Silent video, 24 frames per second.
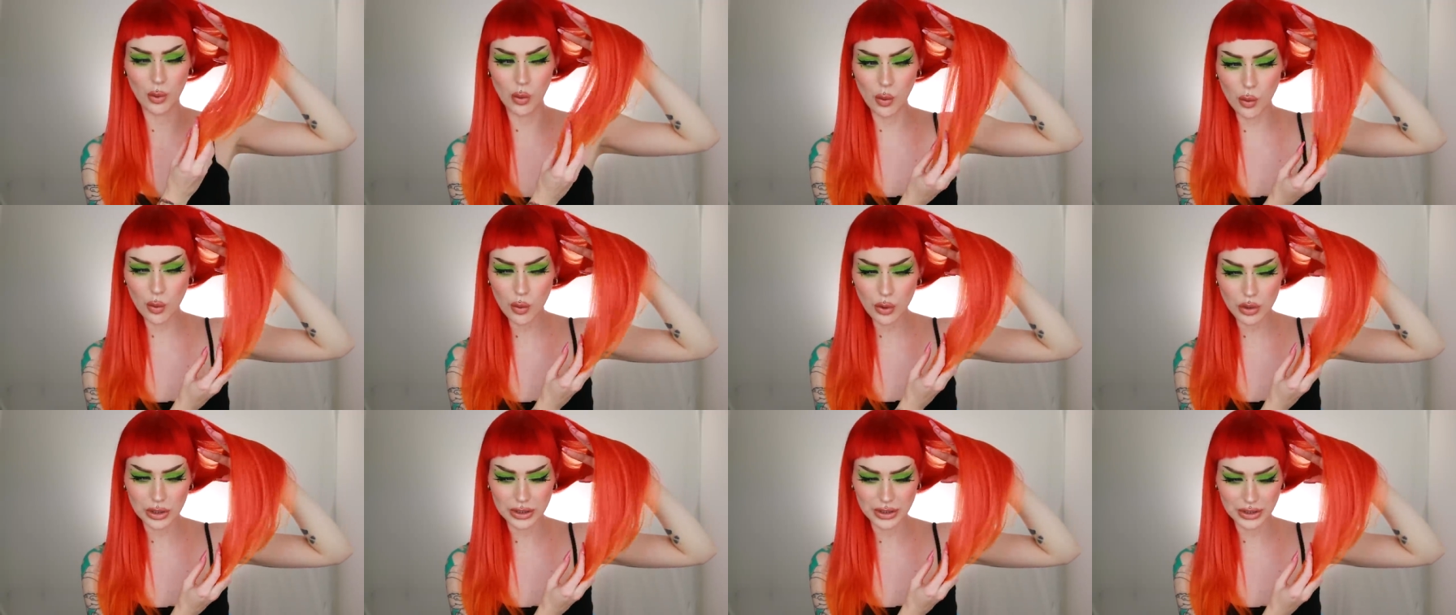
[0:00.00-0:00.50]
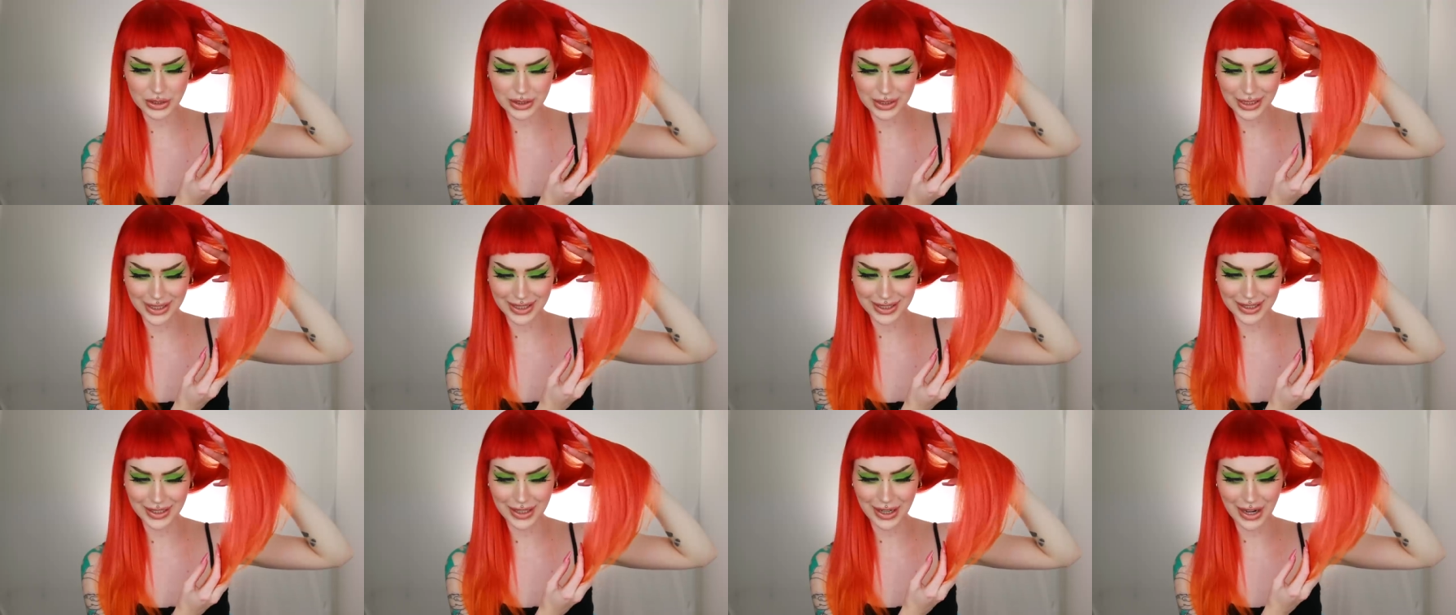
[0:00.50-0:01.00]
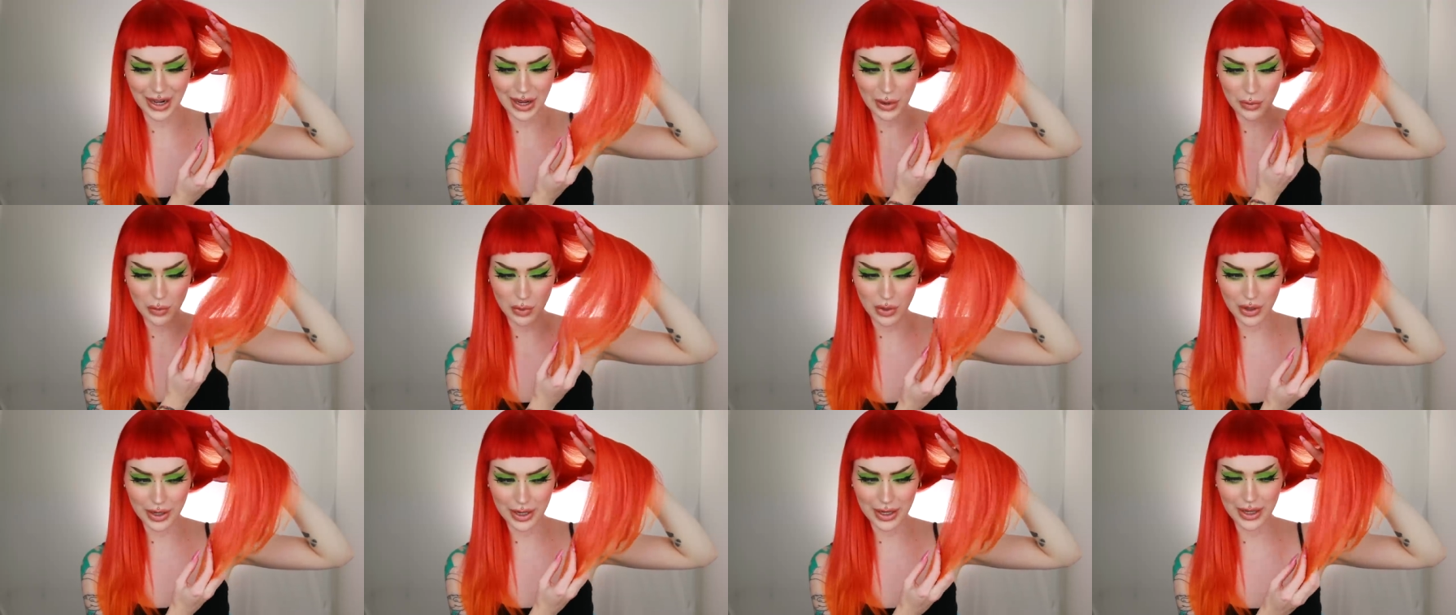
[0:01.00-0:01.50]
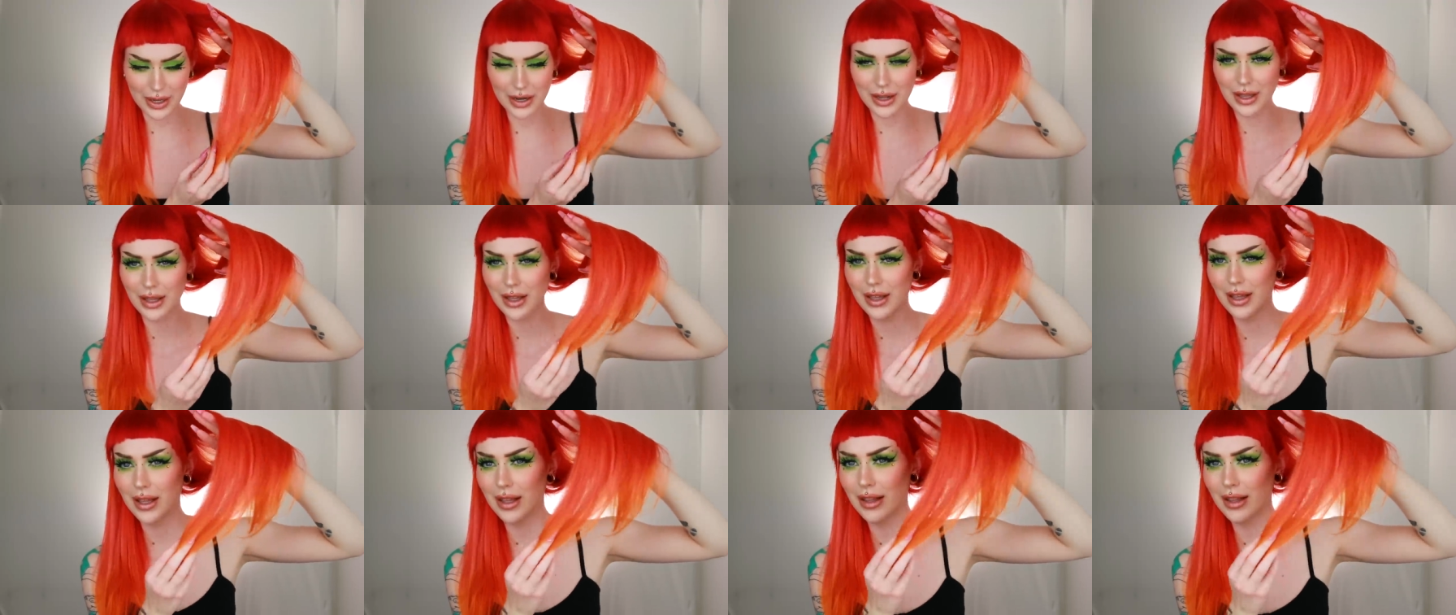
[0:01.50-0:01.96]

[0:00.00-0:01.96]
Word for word: orange shade that I wanted.